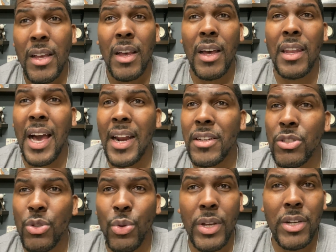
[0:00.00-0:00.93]
a lot of
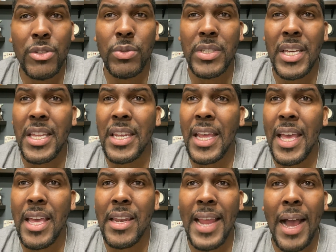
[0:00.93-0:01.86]
studios was getting
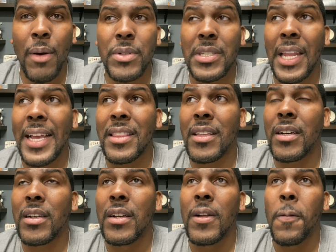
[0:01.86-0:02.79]
hit. That was, like,
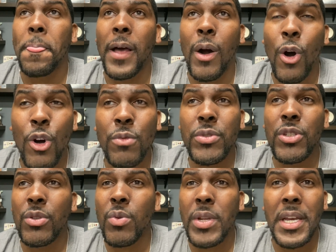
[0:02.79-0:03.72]
the home
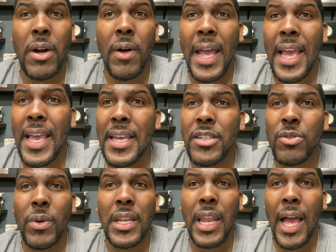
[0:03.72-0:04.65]
studio age
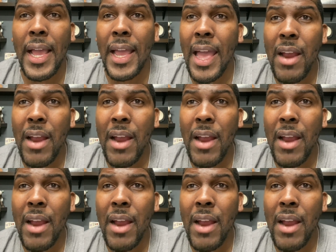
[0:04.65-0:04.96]
when, like,